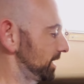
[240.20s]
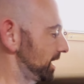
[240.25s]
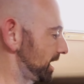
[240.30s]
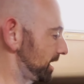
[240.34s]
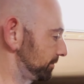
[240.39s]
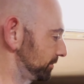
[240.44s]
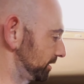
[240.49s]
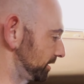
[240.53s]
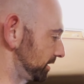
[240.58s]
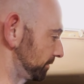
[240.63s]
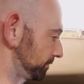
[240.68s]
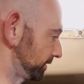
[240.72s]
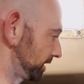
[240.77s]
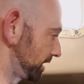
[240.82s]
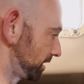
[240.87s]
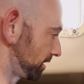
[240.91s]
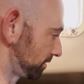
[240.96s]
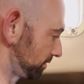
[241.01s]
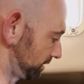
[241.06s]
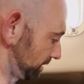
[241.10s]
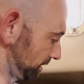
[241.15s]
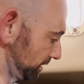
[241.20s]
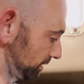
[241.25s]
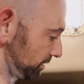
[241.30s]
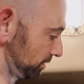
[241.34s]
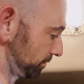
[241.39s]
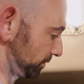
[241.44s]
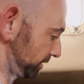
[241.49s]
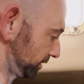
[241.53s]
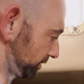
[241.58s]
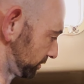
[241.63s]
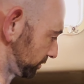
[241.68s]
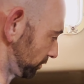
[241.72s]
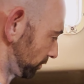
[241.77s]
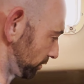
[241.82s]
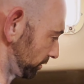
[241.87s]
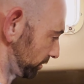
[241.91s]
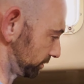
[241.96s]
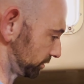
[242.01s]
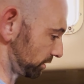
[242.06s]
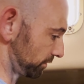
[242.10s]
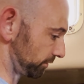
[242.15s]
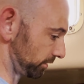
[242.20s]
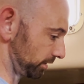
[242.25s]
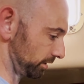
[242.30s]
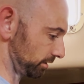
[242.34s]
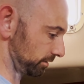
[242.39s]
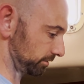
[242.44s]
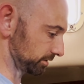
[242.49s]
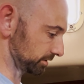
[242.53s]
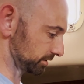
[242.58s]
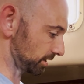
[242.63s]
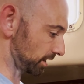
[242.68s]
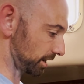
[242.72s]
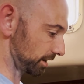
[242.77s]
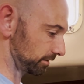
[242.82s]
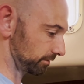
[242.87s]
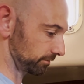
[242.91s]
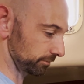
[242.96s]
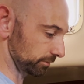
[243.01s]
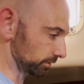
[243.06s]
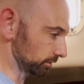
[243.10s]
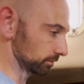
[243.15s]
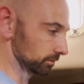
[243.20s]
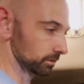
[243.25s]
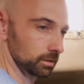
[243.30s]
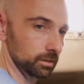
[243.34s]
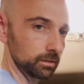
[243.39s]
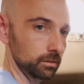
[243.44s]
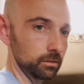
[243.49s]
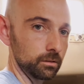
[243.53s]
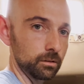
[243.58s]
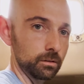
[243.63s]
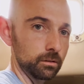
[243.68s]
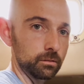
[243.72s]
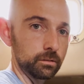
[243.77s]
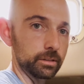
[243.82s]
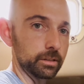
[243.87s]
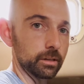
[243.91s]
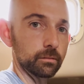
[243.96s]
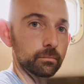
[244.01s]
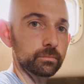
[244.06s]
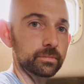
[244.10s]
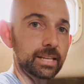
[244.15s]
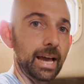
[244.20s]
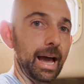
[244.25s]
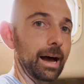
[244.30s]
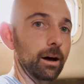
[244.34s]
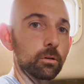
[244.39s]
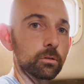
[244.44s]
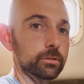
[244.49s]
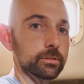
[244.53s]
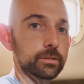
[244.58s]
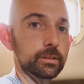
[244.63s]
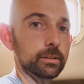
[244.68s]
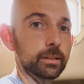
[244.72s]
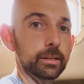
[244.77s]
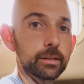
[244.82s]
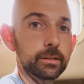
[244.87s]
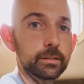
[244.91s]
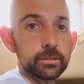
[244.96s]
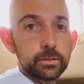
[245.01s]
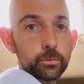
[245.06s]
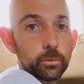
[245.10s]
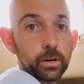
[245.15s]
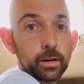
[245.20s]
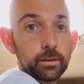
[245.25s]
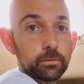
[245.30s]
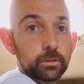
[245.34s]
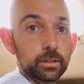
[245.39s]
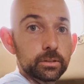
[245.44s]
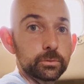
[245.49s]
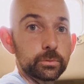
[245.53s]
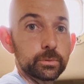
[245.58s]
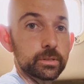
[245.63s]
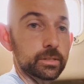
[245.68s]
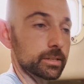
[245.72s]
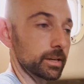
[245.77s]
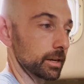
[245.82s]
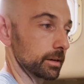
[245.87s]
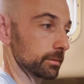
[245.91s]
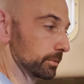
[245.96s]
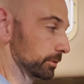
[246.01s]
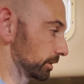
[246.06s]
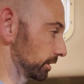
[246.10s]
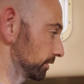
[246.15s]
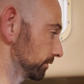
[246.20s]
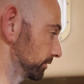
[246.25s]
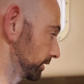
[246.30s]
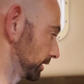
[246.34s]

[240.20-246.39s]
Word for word: cabinet up there, and a little bit of storage over here on the side for, you know, towels and linens and whatever else we decide to put over